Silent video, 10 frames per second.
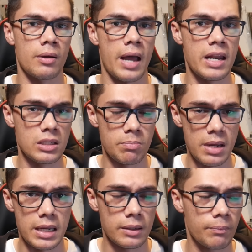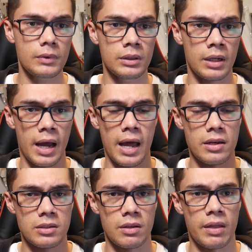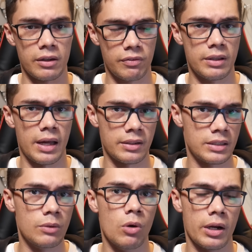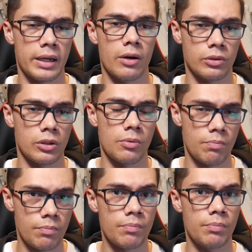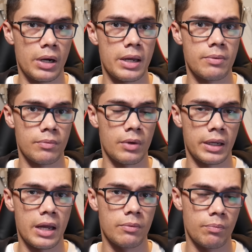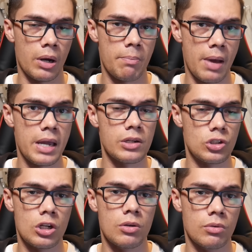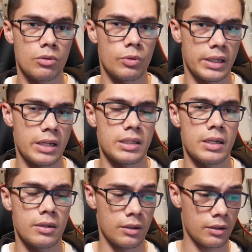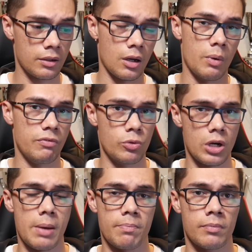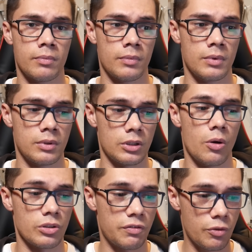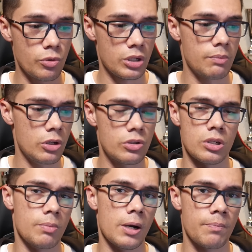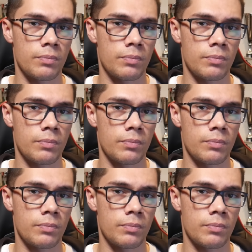ends meet. And thankfully that did work out. So by May, June 2018, I went full time. So I was a full-time YouTuber